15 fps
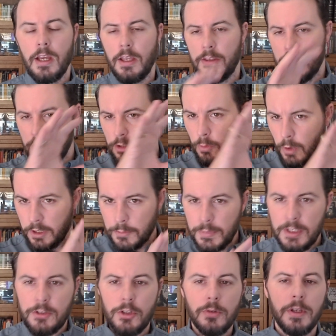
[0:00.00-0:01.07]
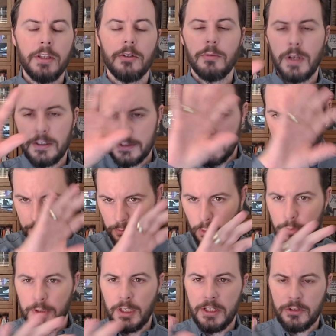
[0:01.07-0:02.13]
Then you want to be doing the rest of the
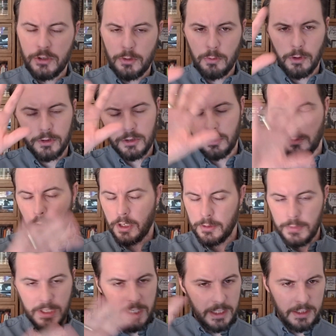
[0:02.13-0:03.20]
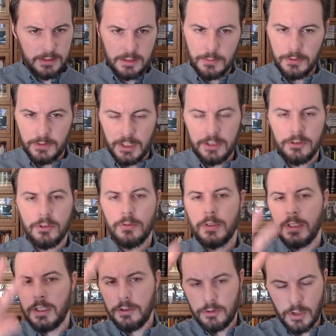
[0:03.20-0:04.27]
formulation work. So you want to be getting some of a
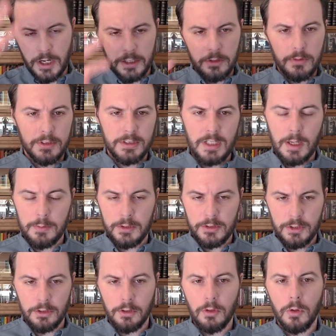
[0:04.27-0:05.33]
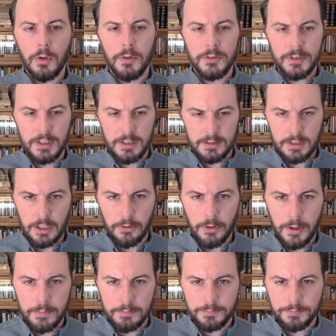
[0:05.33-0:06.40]
history, trying to establish their goals,
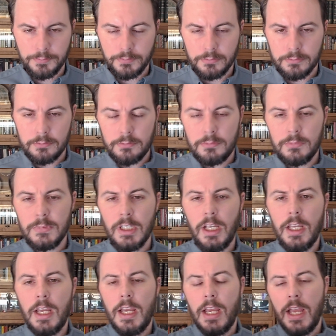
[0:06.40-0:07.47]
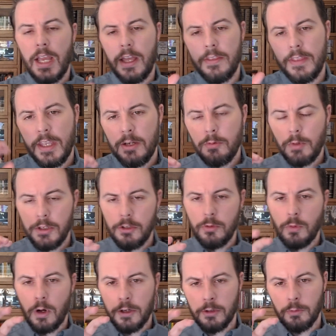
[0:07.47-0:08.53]
etc. And then what you
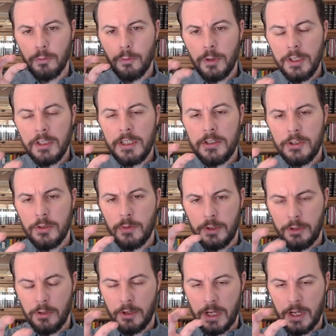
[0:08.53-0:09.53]
want to really do with your